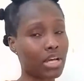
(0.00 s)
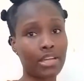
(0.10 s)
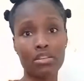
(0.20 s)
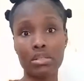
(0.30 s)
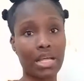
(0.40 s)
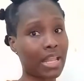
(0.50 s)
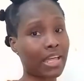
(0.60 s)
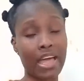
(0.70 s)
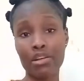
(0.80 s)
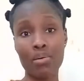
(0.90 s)
I
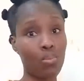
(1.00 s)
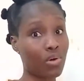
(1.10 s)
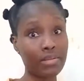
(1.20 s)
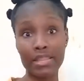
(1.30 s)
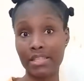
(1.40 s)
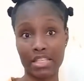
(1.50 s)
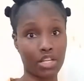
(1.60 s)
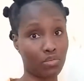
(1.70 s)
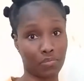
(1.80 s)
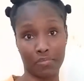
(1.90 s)
don't want this kind